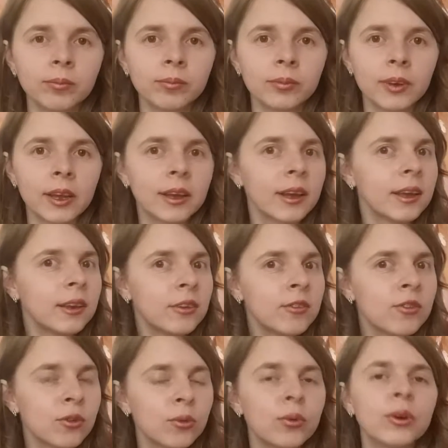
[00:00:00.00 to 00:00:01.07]
Like any
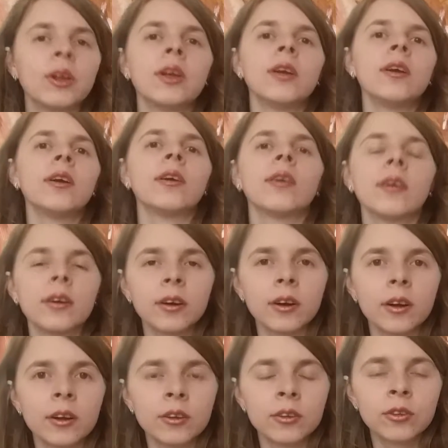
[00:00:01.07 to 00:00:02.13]
story,
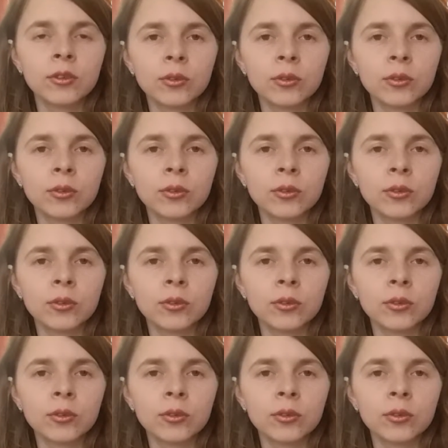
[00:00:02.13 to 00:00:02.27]
a